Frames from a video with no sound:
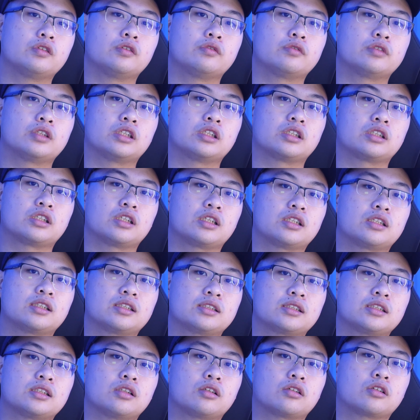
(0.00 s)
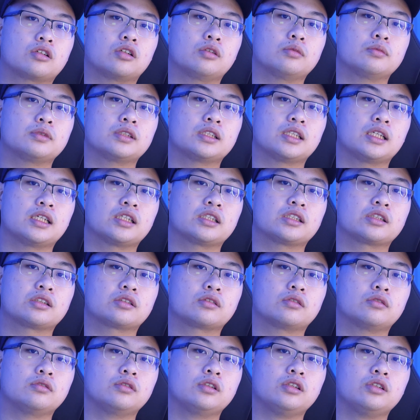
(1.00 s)
over at
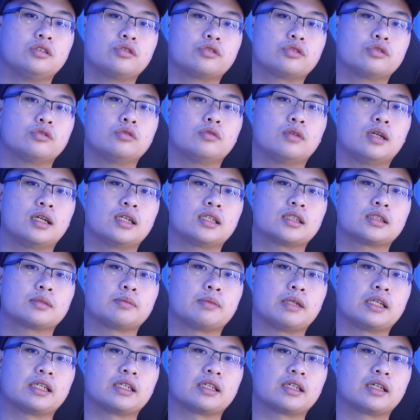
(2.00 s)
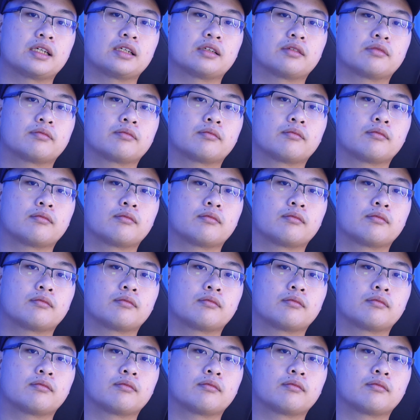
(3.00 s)
daradiser.com/Sony True Wireless Buying Guide.